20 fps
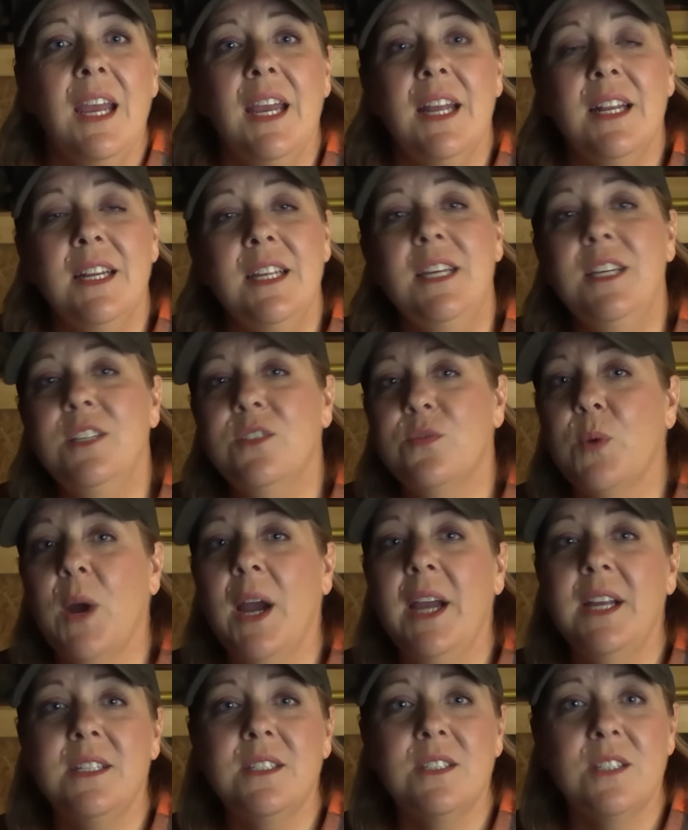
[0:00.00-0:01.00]
and he's
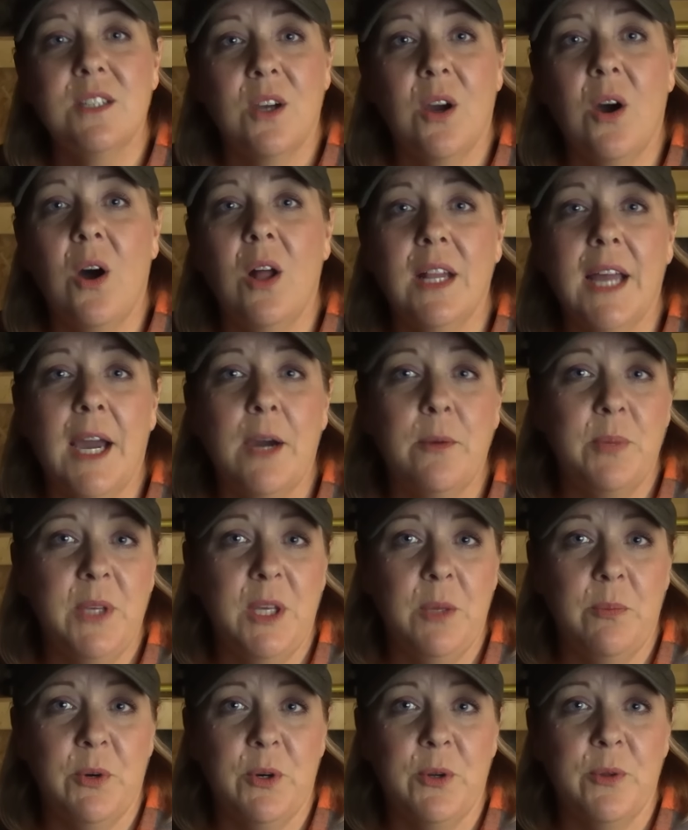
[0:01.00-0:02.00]
right to call out
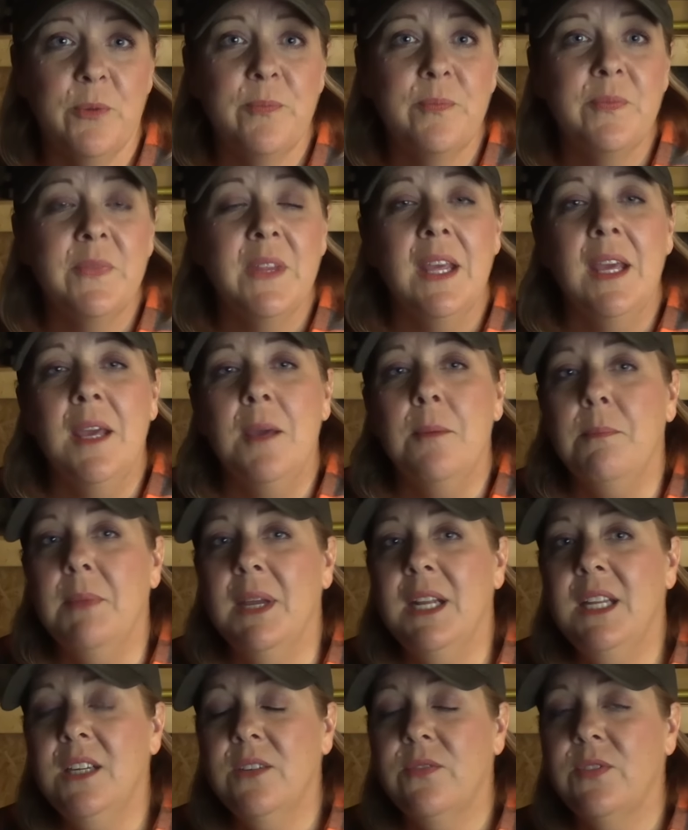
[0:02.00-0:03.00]
people.
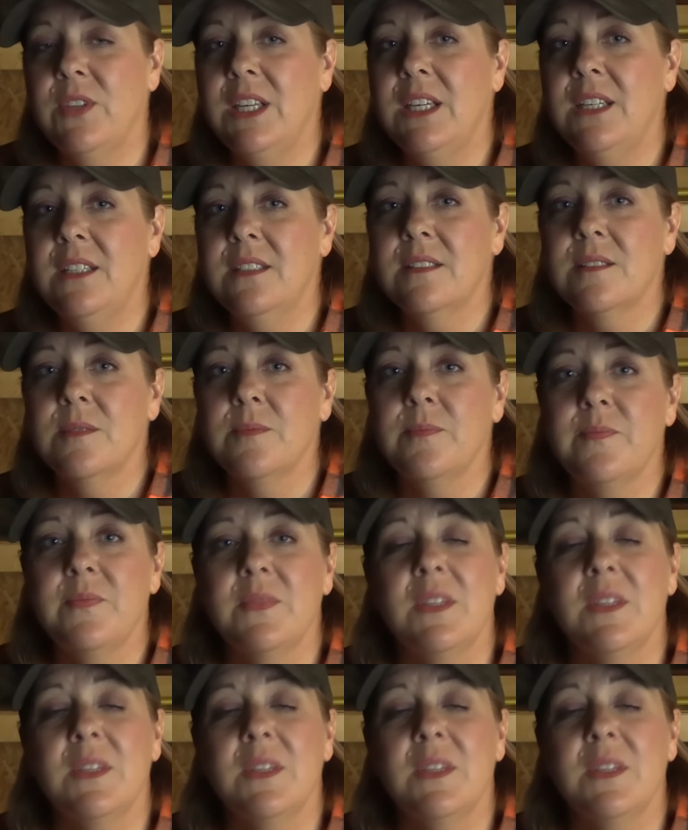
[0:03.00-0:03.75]
Many of these